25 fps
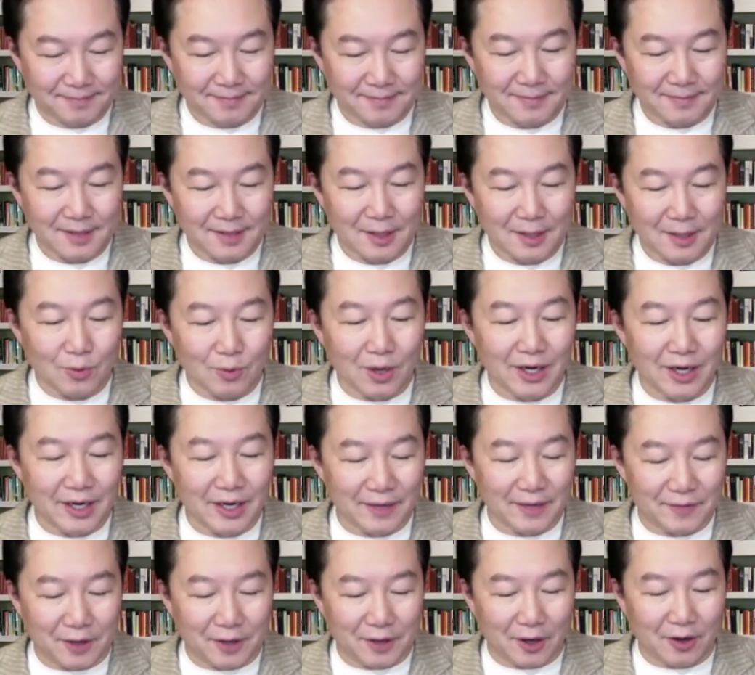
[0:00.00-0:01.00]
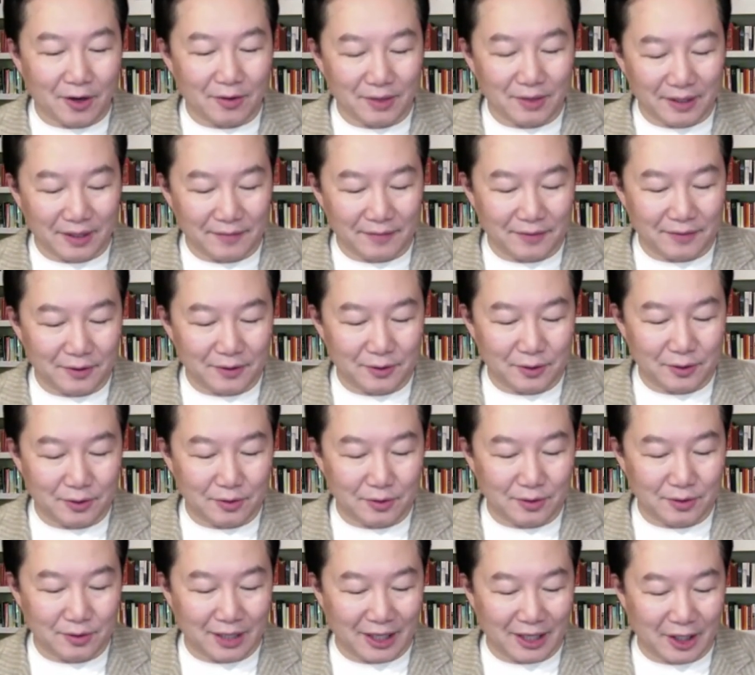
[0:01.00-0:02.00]
what if though, if you do
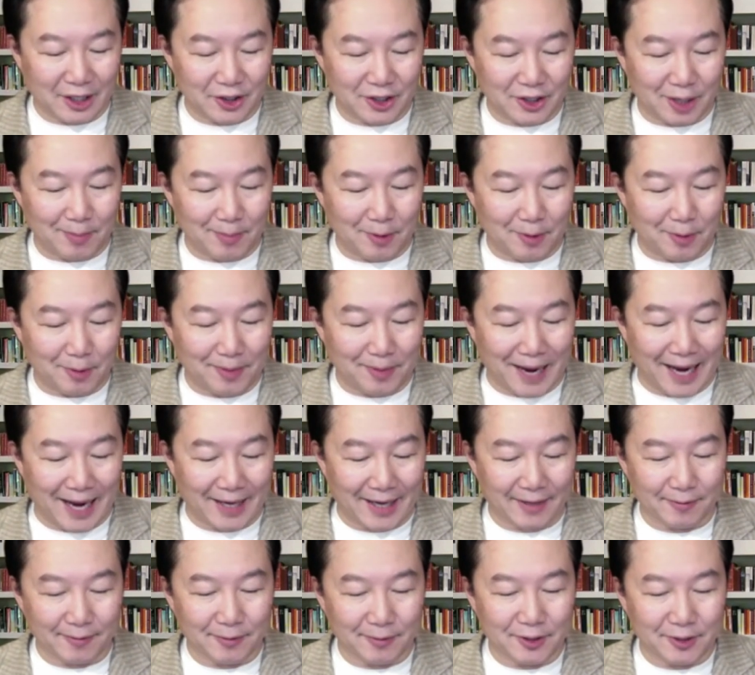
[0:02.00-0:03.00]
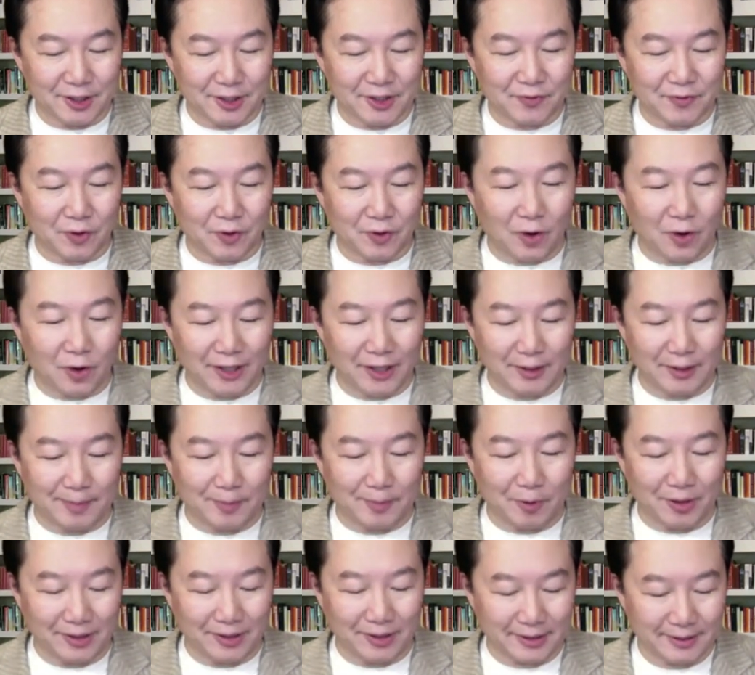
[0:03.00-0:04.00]
like a jumbo pack, which is 400
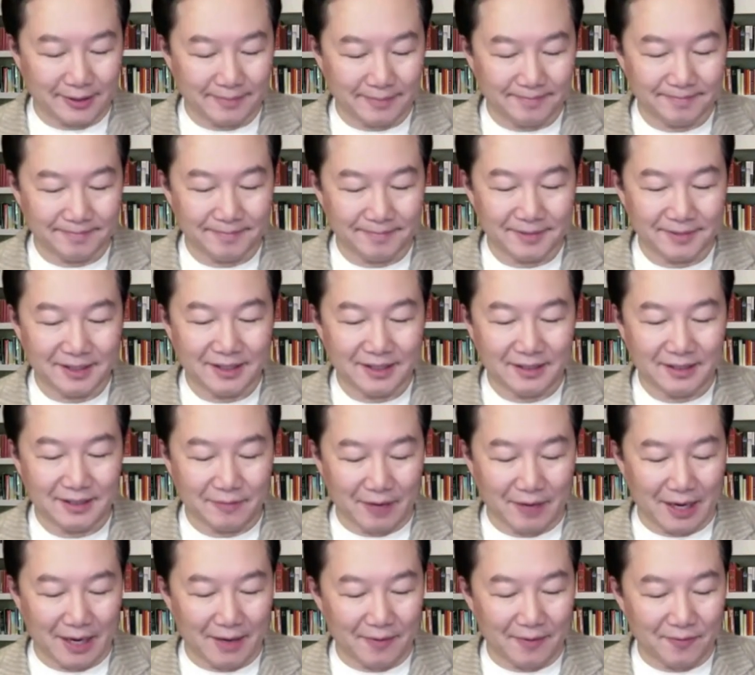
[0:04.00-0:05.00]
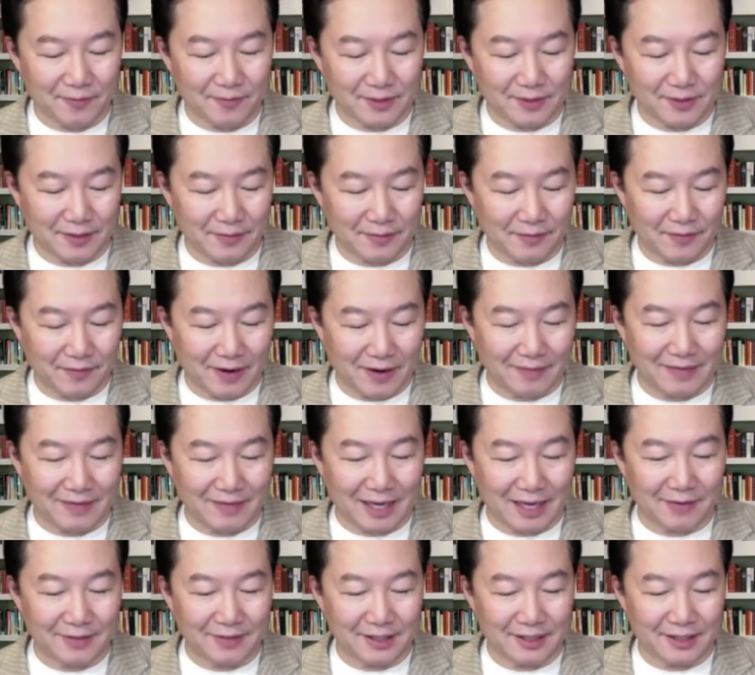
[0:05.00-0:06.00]
points,
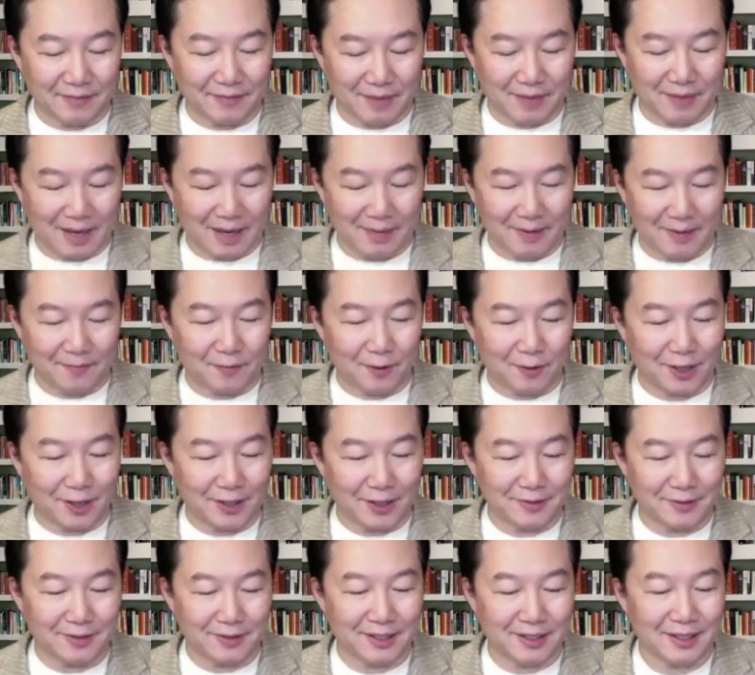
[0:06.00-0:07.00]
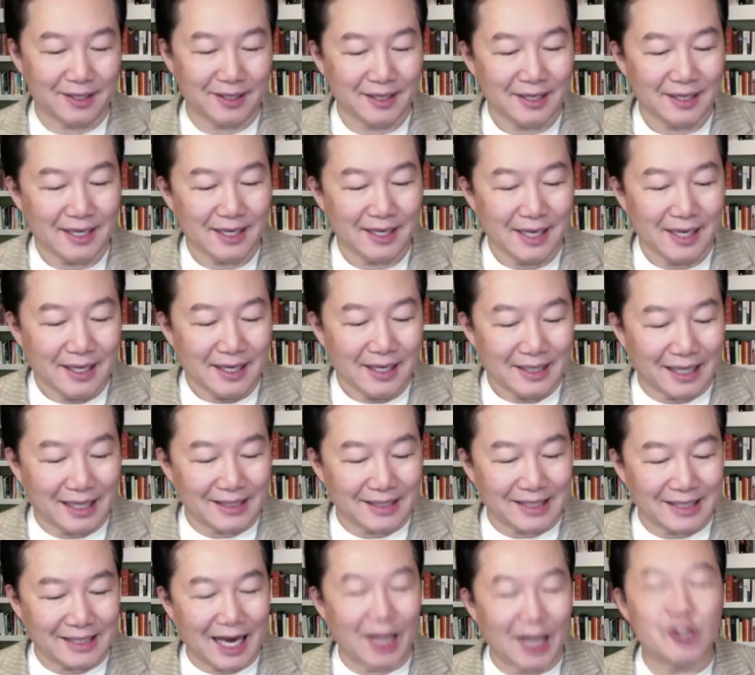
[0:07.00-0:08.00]
75,000 divided by 400. That's
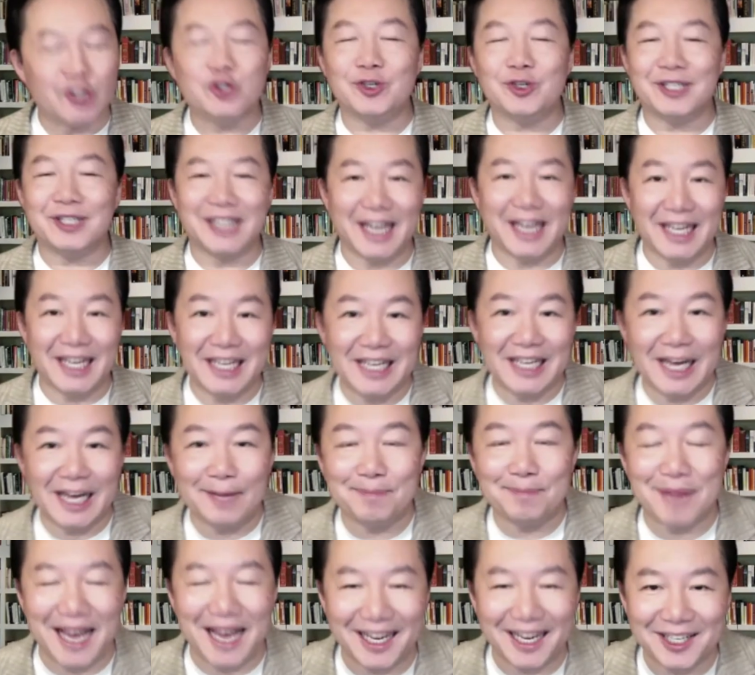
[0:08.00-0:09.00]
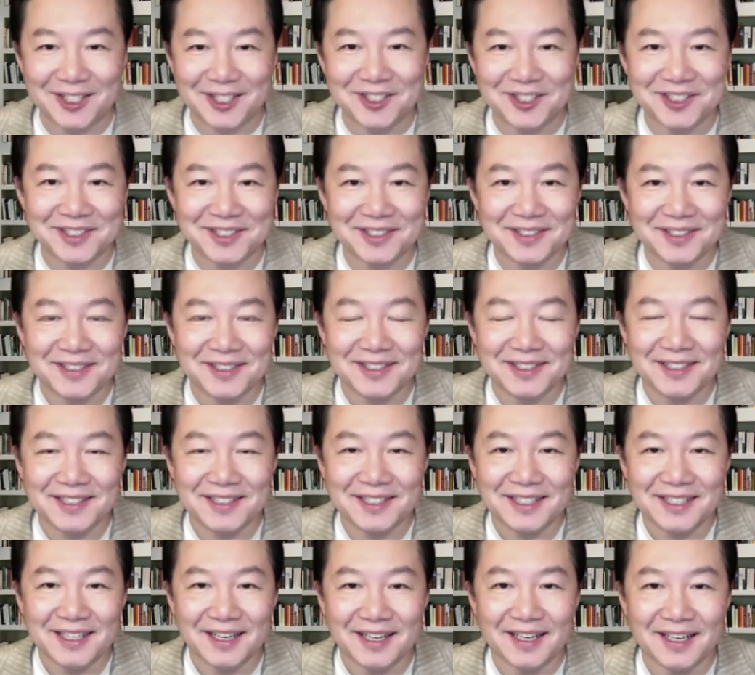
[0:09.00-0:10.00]
188 packages,
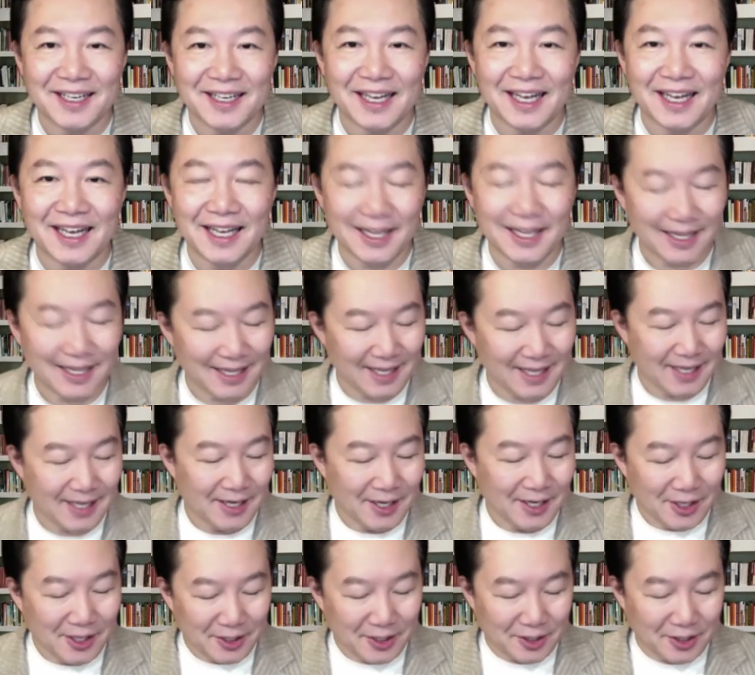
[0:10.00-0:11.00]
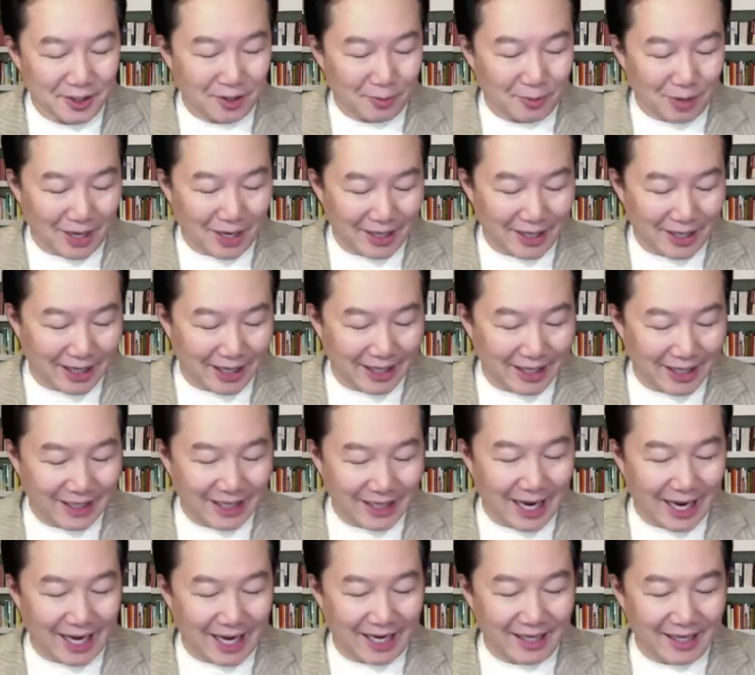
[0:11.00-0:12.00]
okay? So
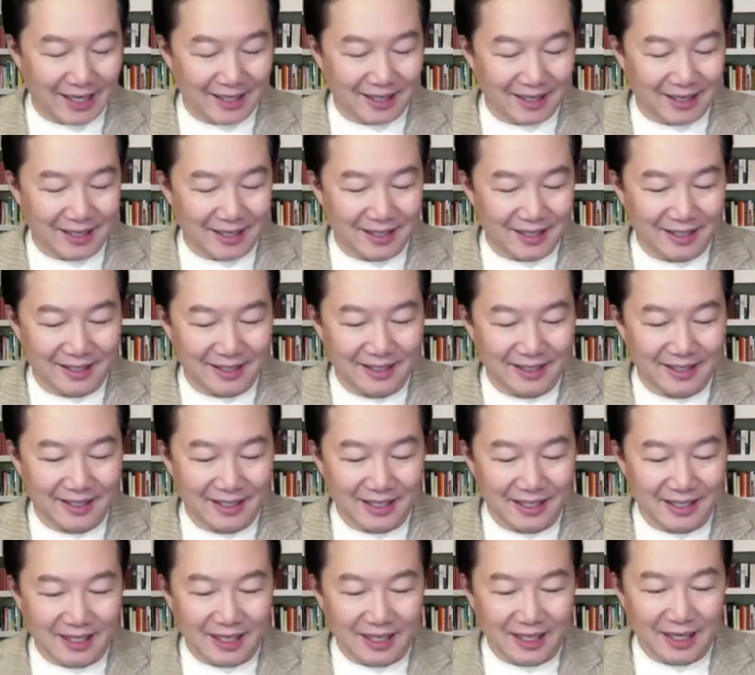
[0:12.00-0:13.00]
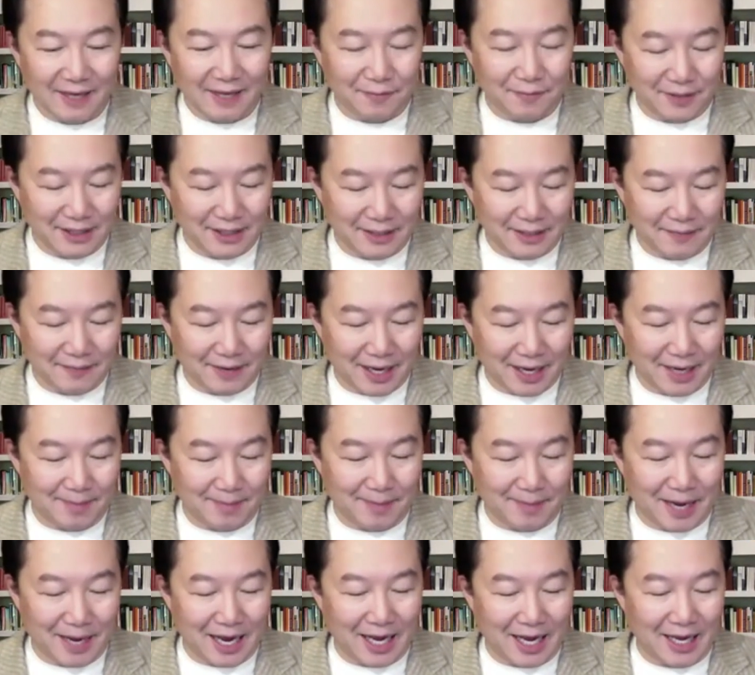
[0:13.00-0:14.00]
188, if we divide it
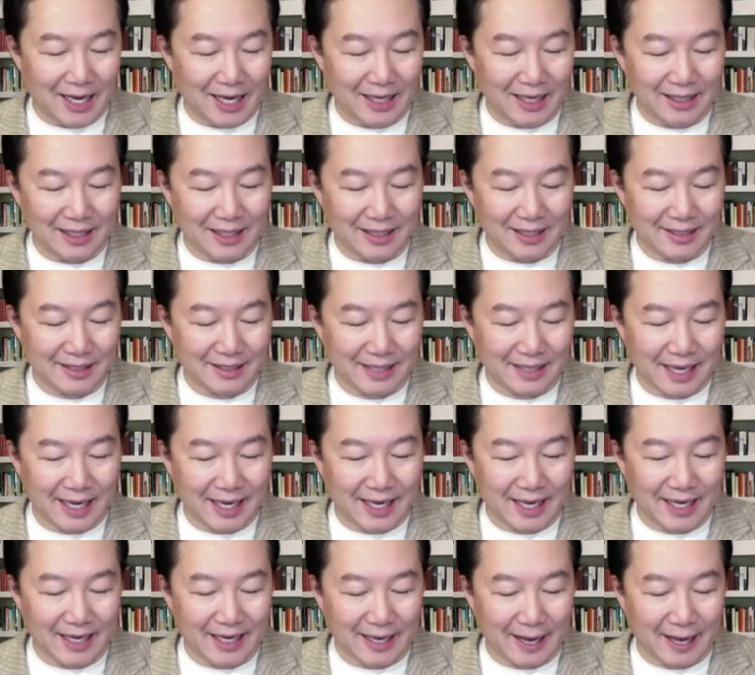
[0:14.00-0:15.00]
by, let's say,